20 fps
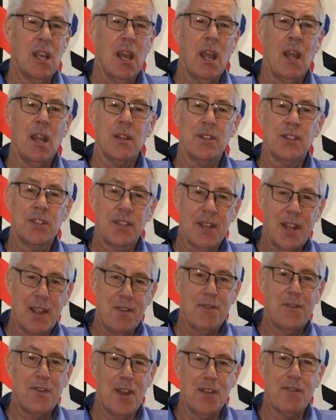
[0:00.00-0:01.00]
and stay
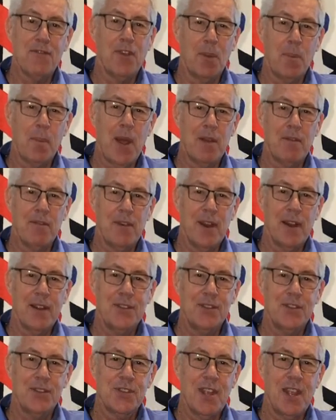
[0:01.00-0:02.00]
faithful, my
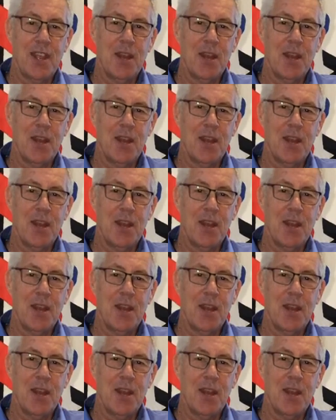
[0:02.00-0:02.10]
friends,